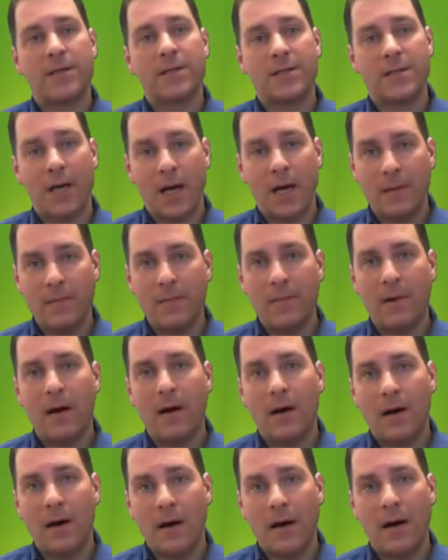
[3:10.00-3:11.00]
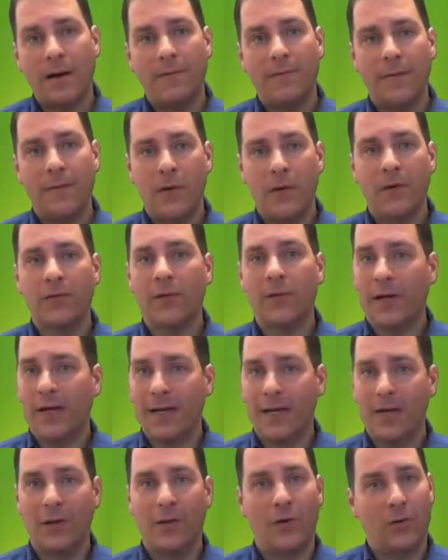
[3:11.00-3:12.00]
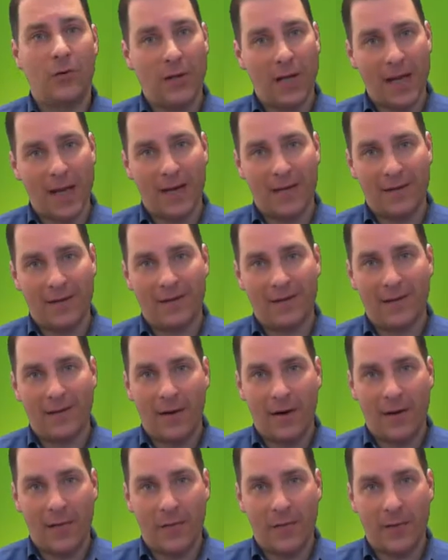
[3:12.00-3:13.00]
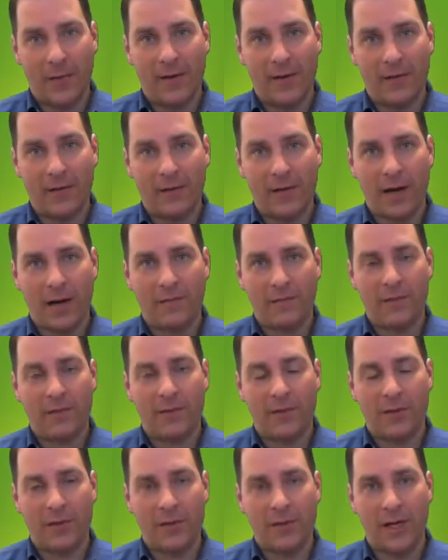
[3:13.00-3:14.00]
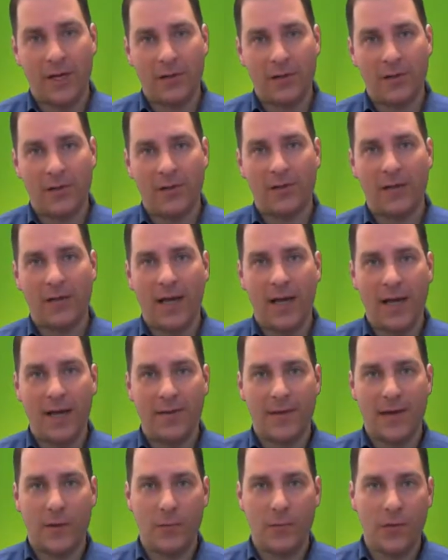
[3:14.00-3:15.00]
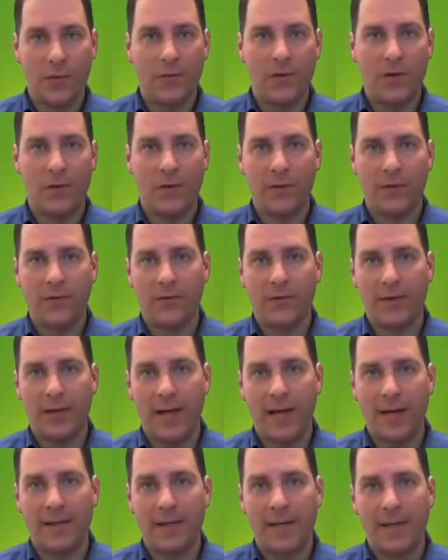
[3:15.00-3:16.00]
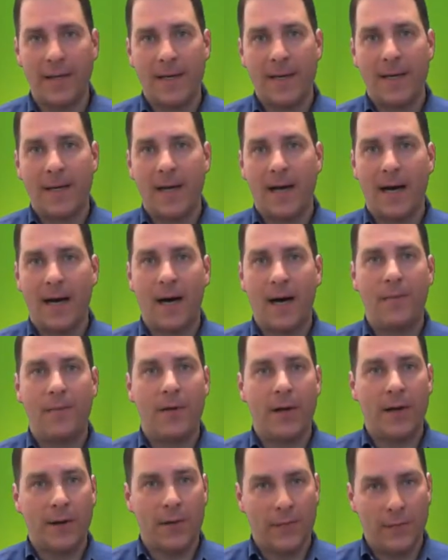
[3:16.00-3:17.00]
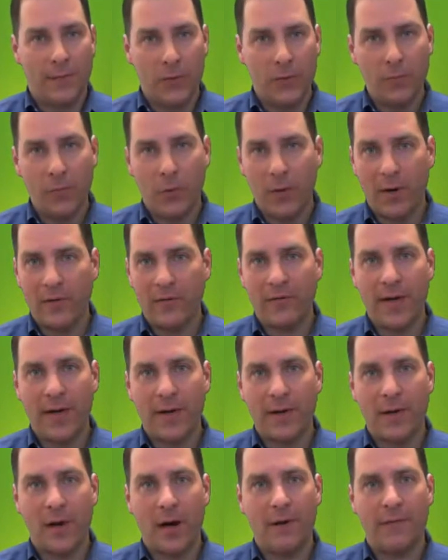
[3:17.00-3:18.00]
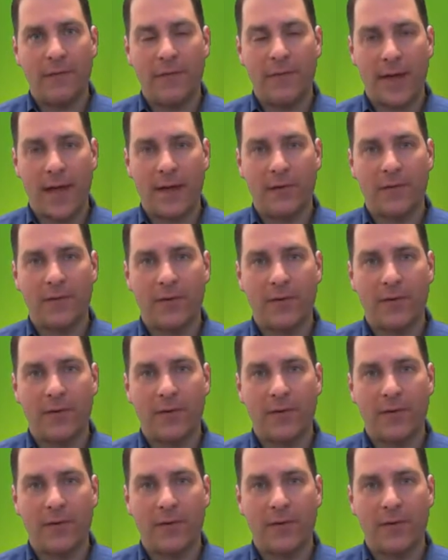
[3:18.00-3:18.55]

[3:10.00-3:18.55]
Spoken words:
Some folks are getting a little light on threaded discussions, and they will notice that a few points taken off for that.